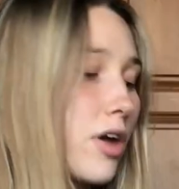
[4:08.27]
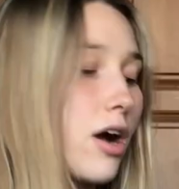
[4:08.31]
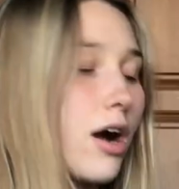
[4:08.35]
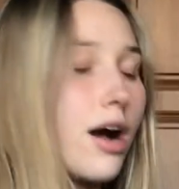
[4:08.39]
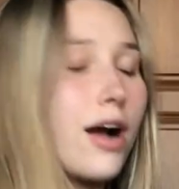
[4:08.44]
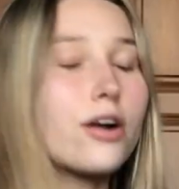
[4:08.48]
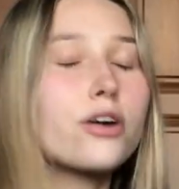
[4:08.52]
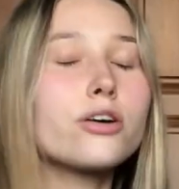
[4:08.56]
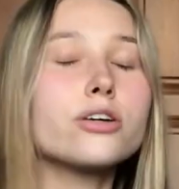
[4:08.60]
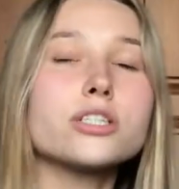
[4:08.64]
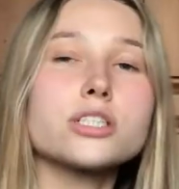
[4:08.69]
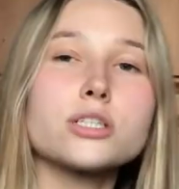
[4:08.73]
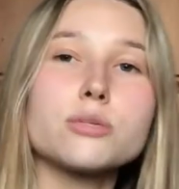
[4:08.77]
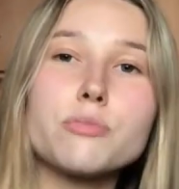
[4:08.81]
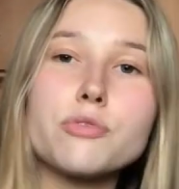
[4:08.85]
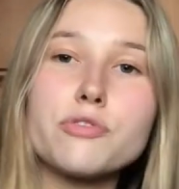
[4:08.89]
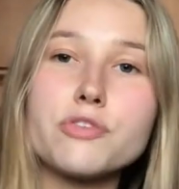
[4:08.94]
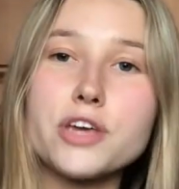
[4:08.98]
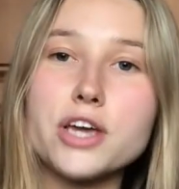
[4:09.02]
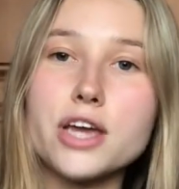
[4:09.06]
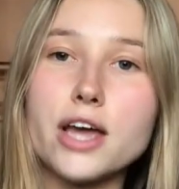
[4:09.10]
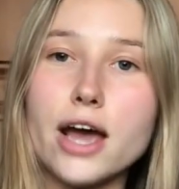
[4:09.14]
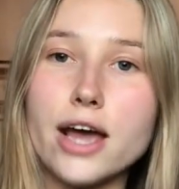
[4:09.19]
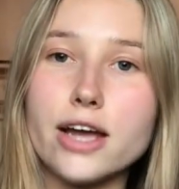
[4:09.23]
I got some of
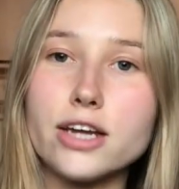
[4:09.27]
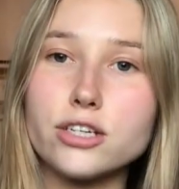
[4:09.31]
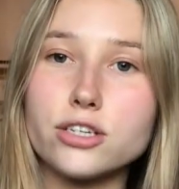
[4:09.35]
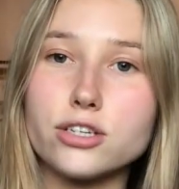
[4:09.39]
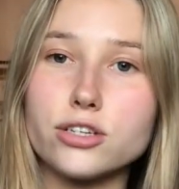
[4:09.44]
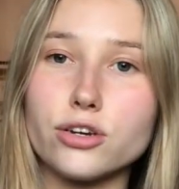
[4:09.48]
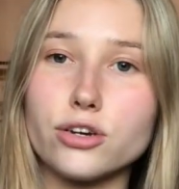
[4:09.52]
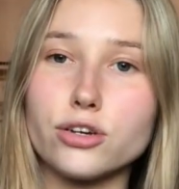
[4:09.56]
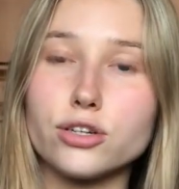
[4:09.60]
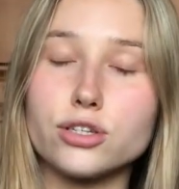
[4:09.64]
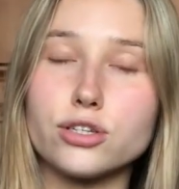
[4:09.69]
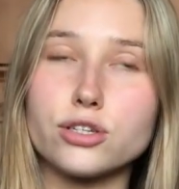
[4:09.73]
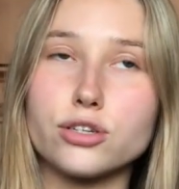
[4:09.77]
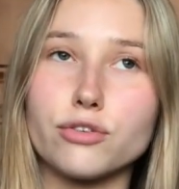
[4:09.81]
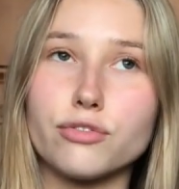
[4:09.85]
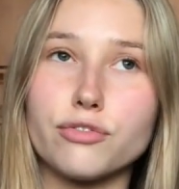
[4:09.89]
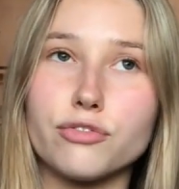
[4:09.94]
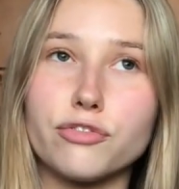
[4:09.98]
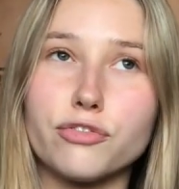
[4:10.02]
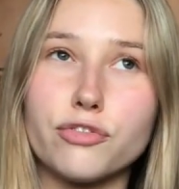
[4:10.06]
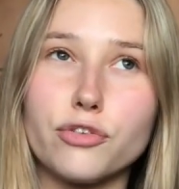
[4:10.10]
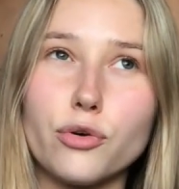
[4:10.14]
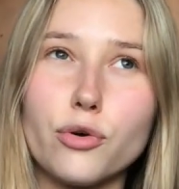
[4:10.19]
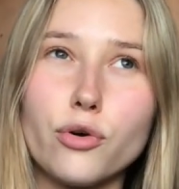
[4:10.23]
the ASOS
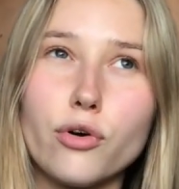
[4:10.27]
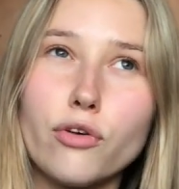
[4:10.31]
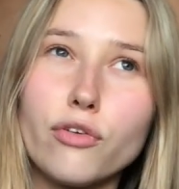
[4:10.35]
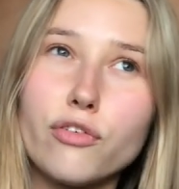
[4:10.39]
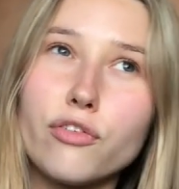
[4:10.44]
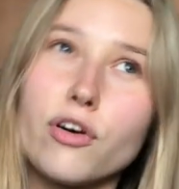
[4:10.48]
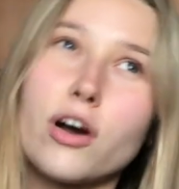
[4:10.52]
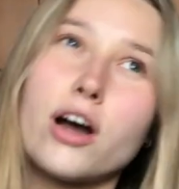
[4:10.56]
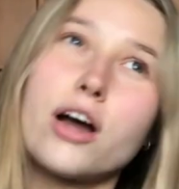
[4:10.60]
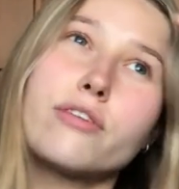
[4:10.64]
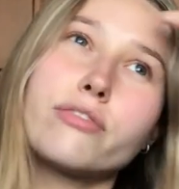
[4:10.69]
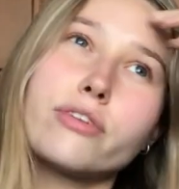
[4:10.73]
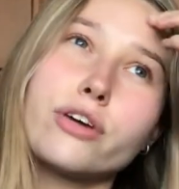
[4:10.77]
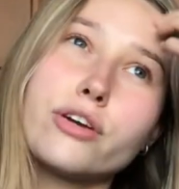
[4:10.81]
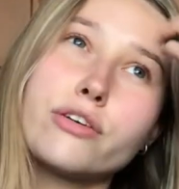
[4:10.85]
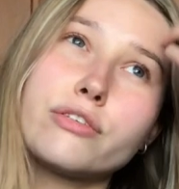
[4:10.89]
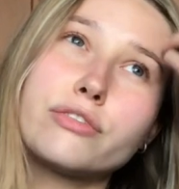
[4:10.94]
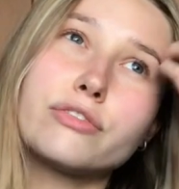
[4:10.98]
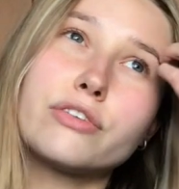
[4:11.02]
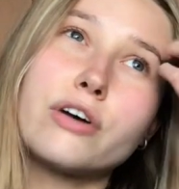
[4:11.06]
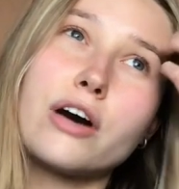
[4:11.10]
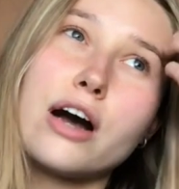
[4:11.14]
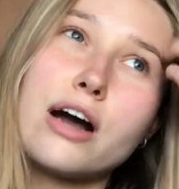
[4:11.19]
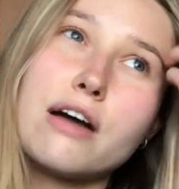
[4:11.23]

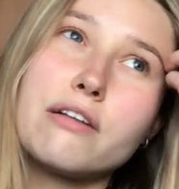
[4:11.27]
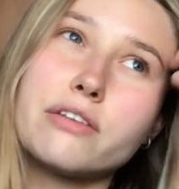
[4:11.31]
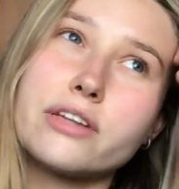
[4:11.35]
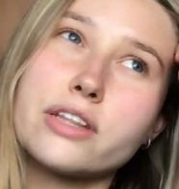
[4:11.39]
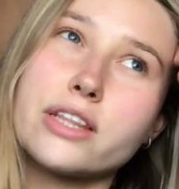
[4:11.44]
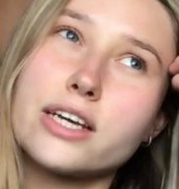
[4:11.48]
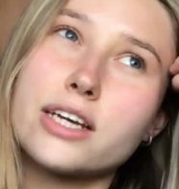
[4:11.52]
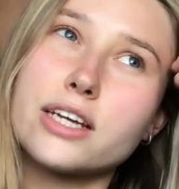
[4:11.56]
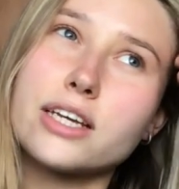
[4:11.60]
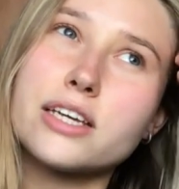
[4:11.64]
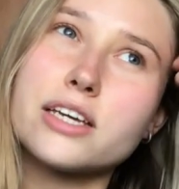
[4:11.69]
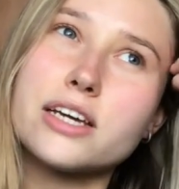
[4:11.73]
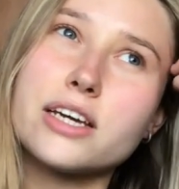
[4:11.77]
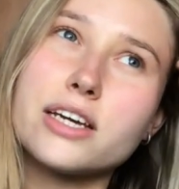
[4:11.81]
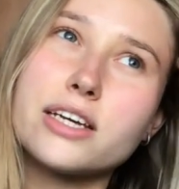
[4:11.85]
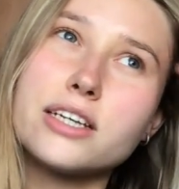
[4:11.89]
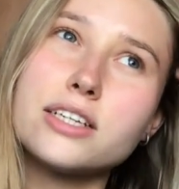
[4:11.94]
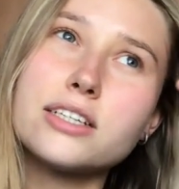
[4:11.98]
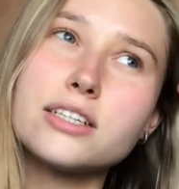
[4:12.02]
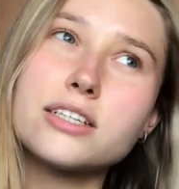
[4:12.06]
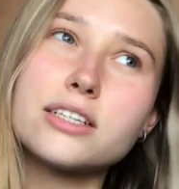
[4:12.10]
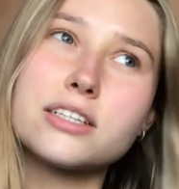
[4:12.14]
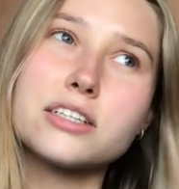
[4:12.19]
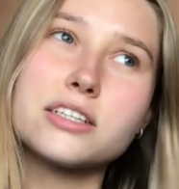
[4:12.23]
4505, I think it
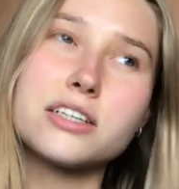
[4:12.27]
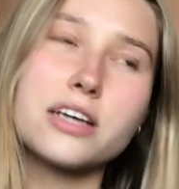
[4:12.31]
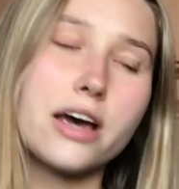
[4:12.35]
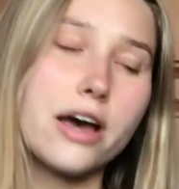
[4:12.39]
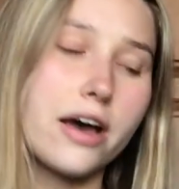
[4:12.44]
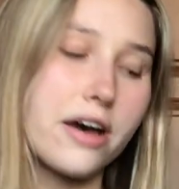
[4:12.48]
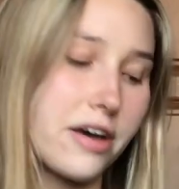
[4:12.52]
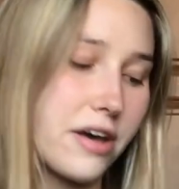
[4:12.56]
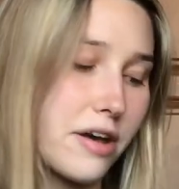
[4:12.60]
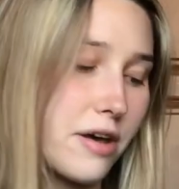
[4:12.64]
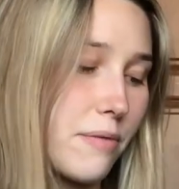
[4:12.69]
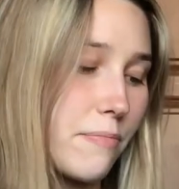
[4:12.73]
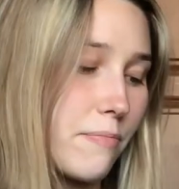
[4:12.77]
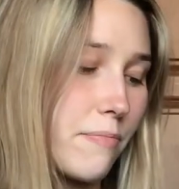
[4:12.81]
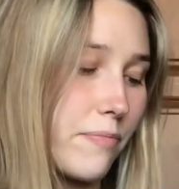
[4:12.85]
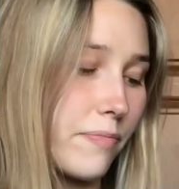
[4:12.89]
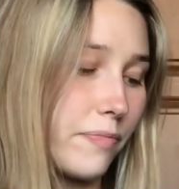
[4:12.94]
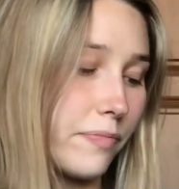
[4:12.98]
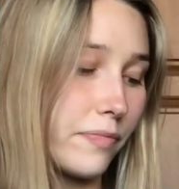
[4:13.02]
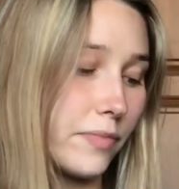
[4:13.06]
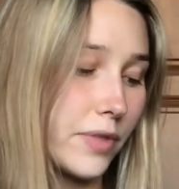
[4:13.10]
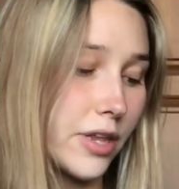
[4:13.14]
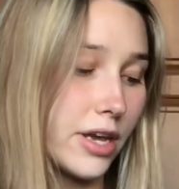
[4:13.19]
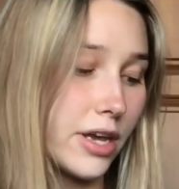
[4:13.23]
is, um,
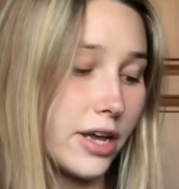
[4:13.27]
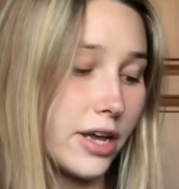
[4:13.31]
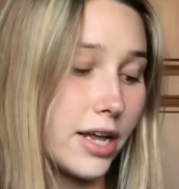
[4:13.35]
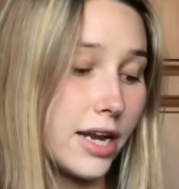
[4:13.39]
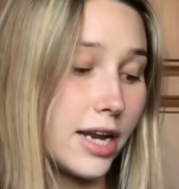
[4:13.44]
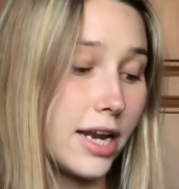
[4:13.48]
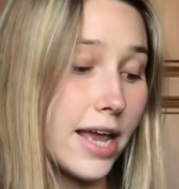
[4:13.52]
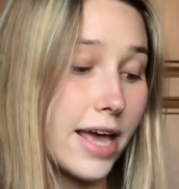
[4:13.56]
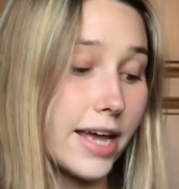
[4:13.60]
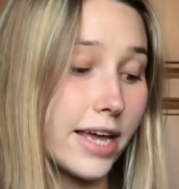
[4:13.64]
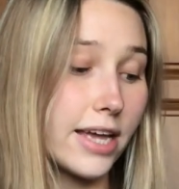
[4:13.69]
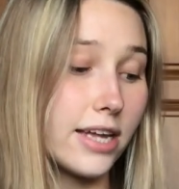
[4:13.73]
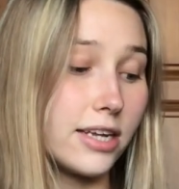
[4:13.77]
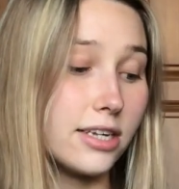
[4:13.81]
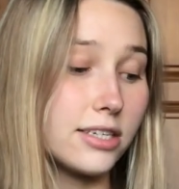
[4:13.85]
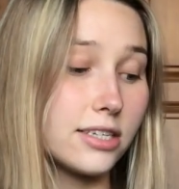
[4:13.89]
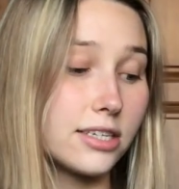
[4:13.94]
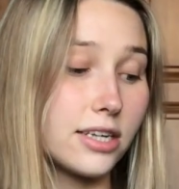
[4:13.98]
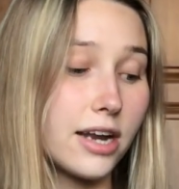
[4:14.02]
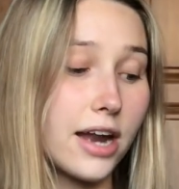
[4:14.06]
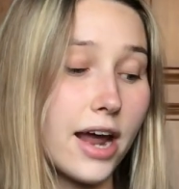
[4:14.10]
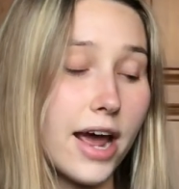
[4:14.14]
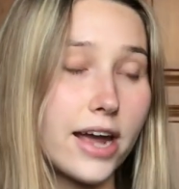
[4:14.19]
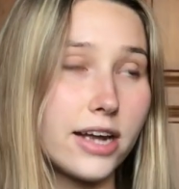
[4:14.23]
leggings.
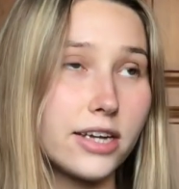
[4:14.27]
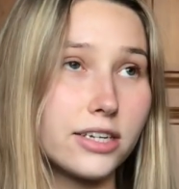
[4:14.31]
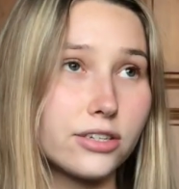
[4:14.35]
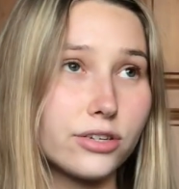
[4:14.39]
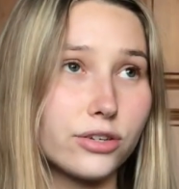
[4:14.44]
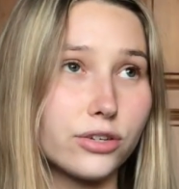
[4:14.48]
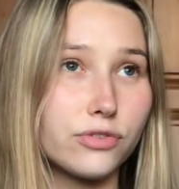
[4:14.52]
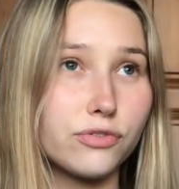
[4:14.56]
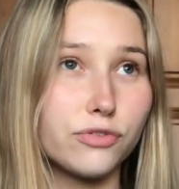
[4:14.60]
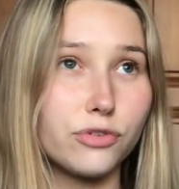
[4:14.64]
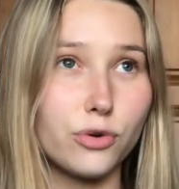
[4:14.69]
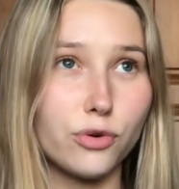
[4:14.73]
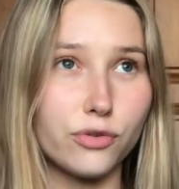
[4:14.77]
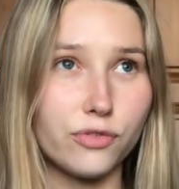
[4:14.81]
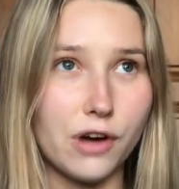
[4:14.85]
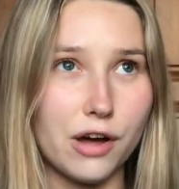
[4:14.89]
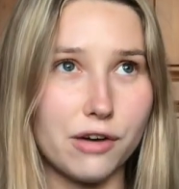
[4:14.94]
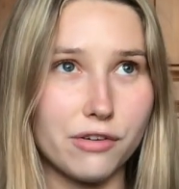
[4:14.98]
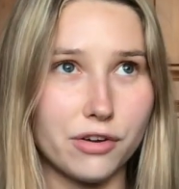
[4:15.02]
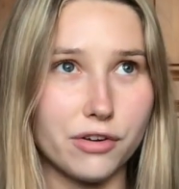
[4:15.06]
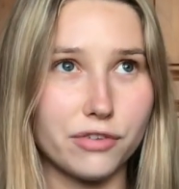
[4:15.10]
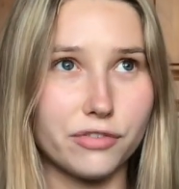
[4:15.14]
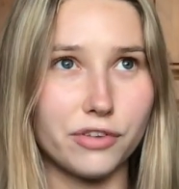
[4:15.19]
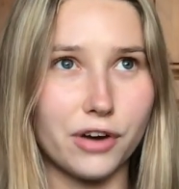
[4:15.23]
And ASOS
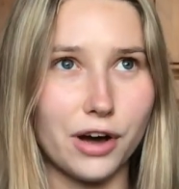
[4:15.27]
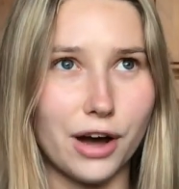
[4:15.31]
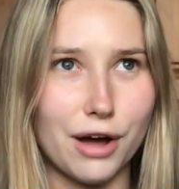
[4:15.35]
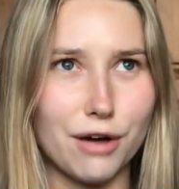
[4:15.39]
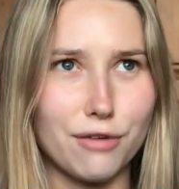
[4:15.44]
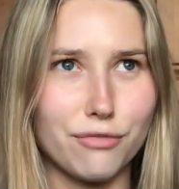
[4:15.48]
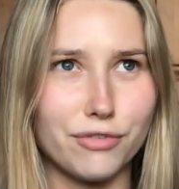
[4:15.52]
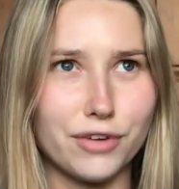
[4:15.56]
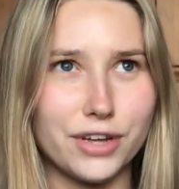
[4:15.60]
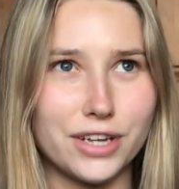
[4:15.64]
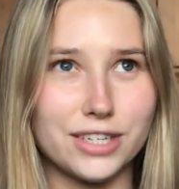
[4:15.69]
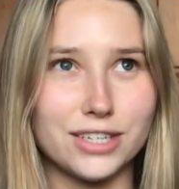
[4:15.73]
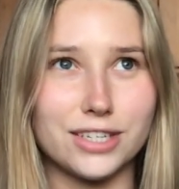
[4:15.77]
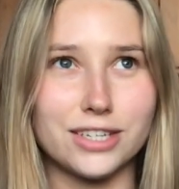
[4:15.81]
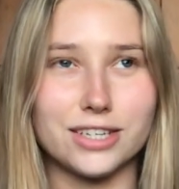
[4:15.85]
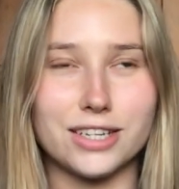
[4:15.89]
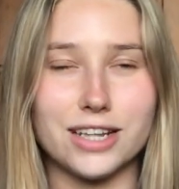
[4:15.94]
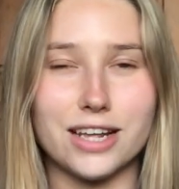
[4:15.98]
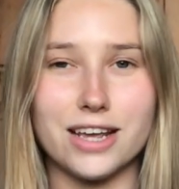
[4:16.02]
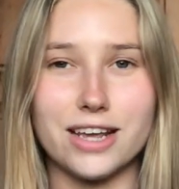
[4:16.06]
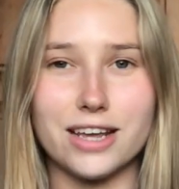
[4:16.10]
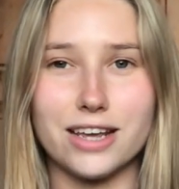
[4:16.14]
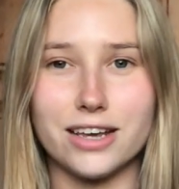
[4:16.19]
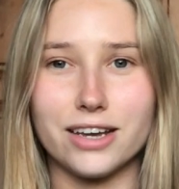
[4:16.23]
4505 is
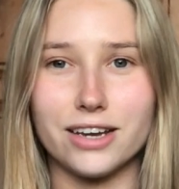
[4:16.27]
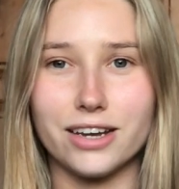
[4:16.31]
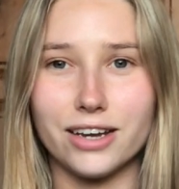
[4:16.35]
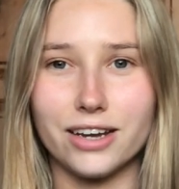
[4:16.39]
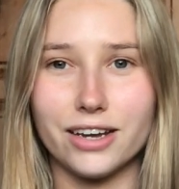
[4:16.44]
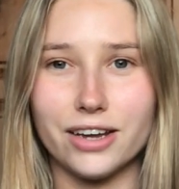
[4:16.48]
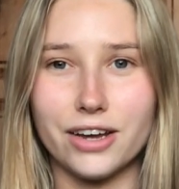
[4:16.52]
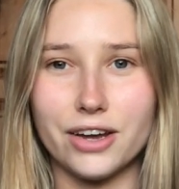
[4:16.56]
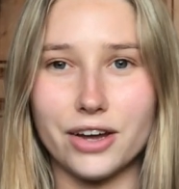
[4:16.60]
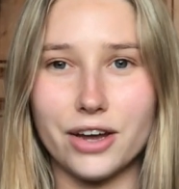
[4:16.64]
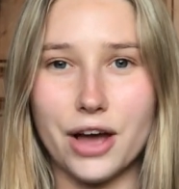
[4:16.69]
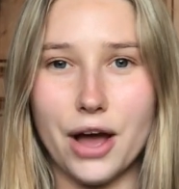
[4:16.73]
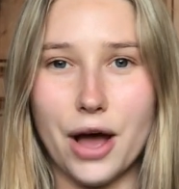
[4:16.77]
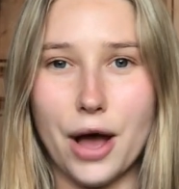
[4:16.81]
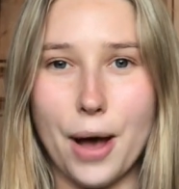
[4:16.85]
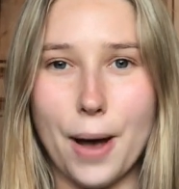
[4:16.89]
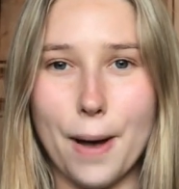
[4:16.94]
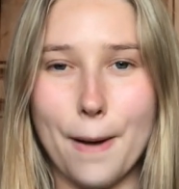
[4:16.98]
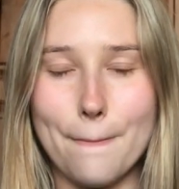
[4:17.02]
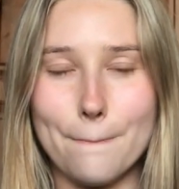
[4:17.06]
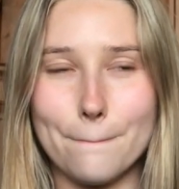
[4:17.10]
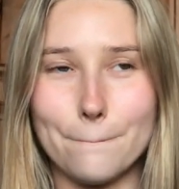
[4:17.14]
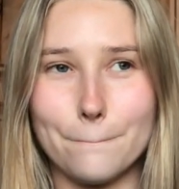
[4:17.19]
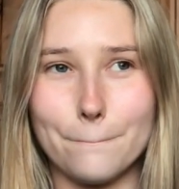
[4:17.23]
the,
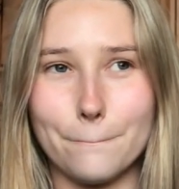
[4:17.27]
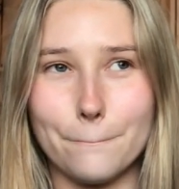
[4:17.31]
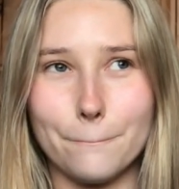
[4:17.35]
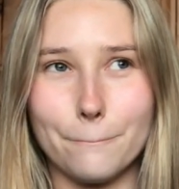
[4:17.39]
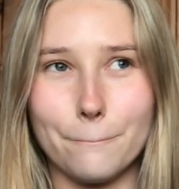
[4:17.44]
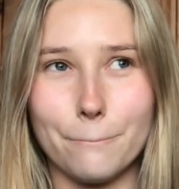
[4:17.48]
um,